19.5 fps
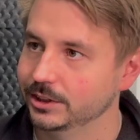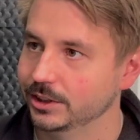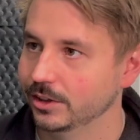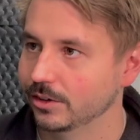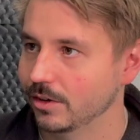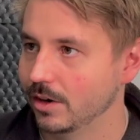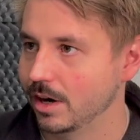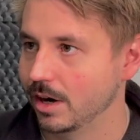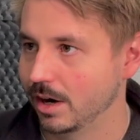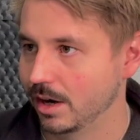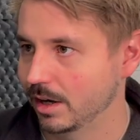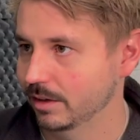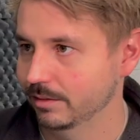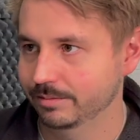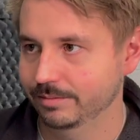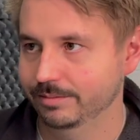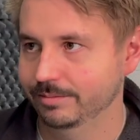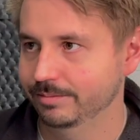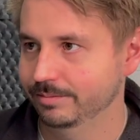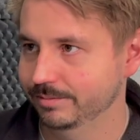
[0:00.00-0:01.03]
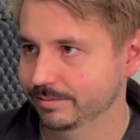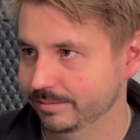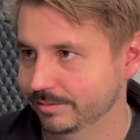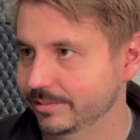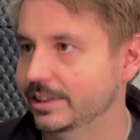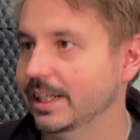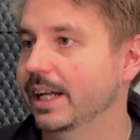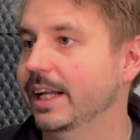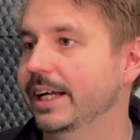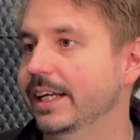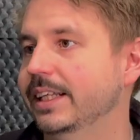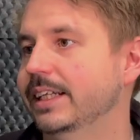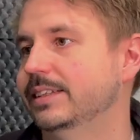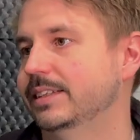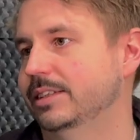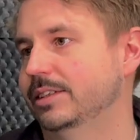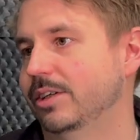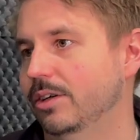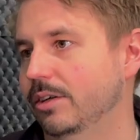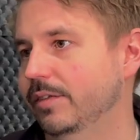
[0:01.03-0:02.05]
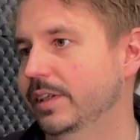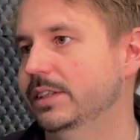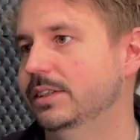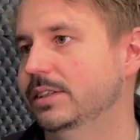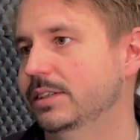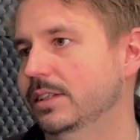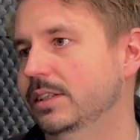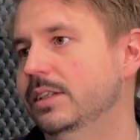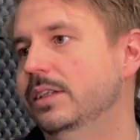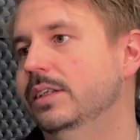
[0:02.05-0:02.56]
you are selling it as a service.